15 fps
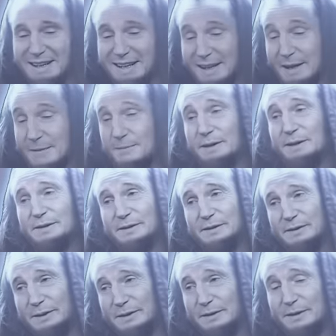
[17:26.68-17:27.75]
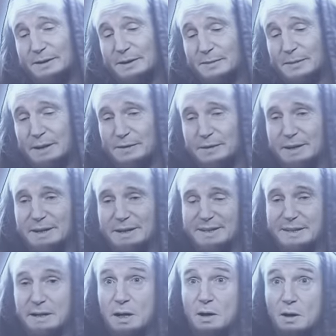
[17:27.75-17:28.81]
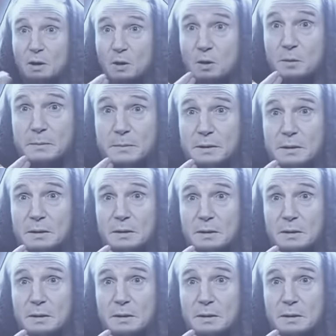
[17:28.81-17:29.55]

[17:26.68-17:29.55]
He burnt you good, Obi-Wan. Oops.